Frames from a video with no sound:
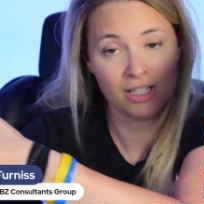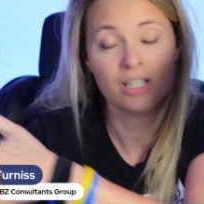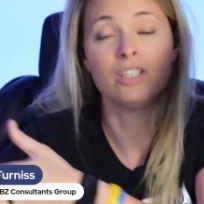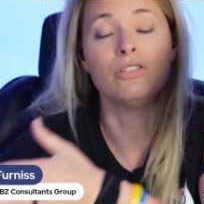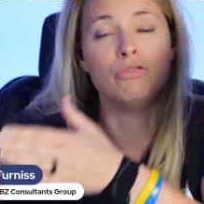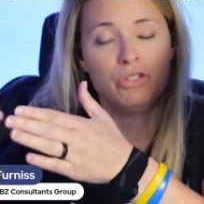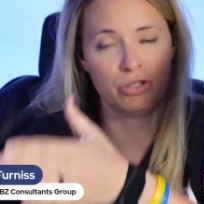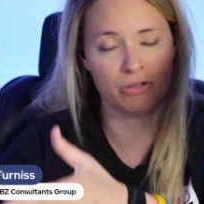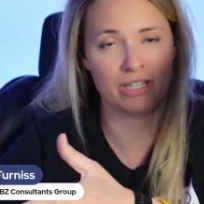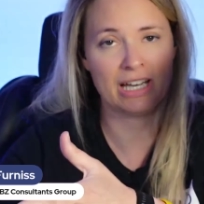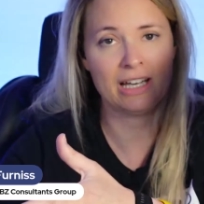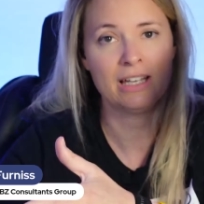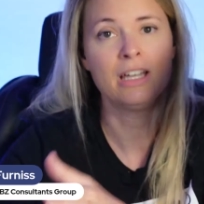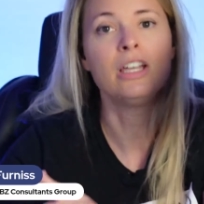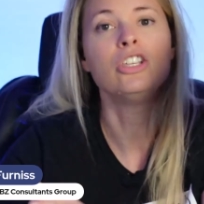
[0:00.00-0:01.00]
You do
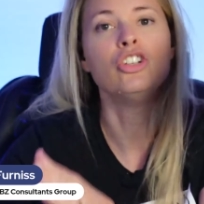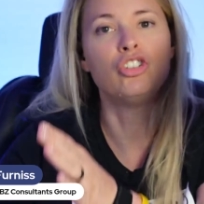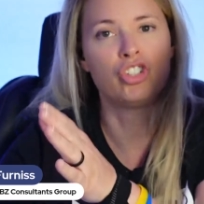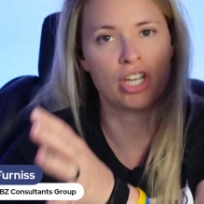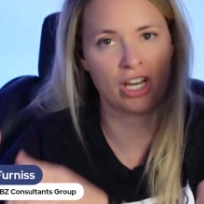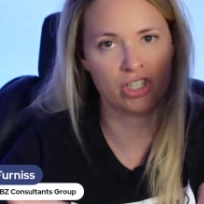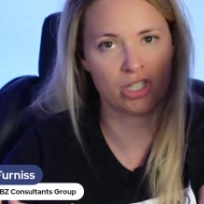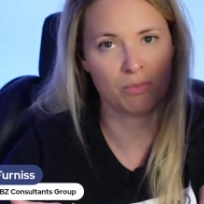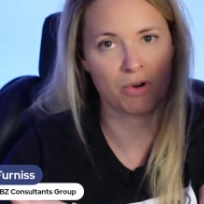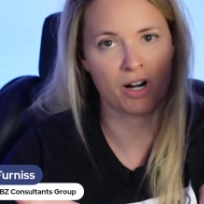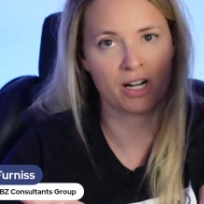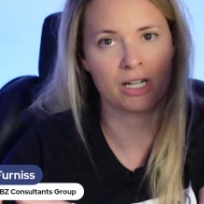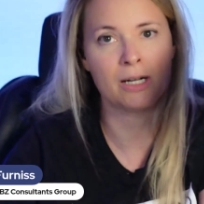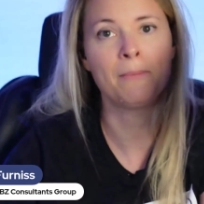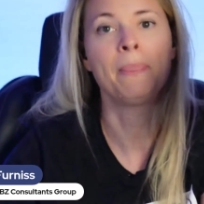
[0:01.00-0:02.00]
that, you change the
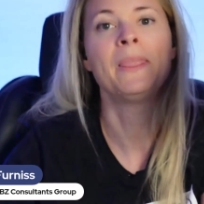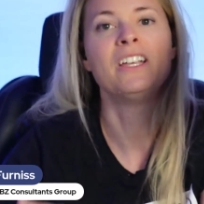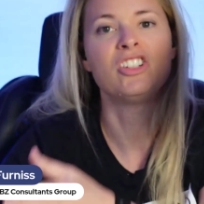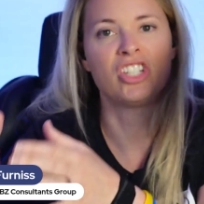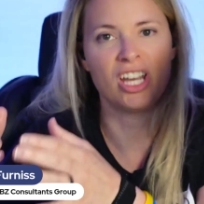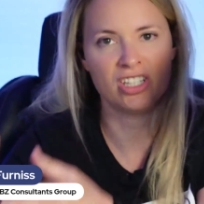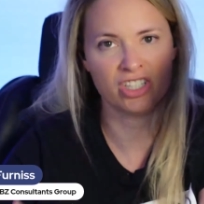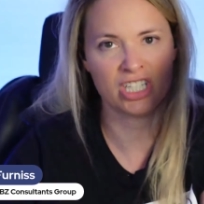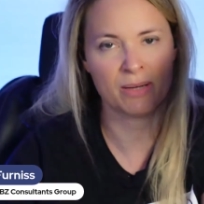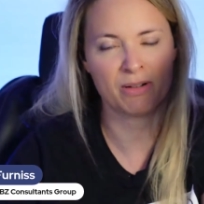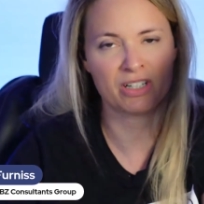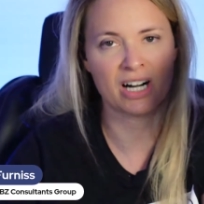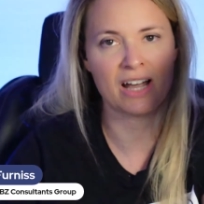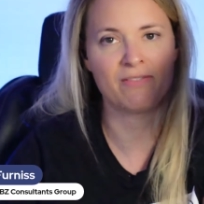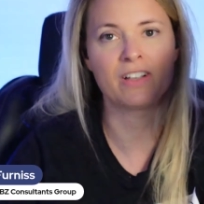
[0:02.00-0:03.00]
marketing, change the
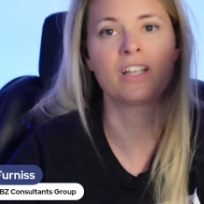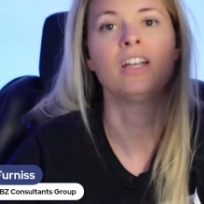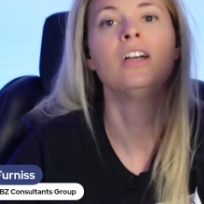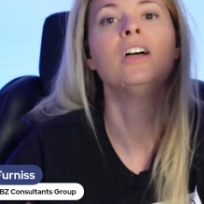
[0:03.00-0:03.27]
demographic,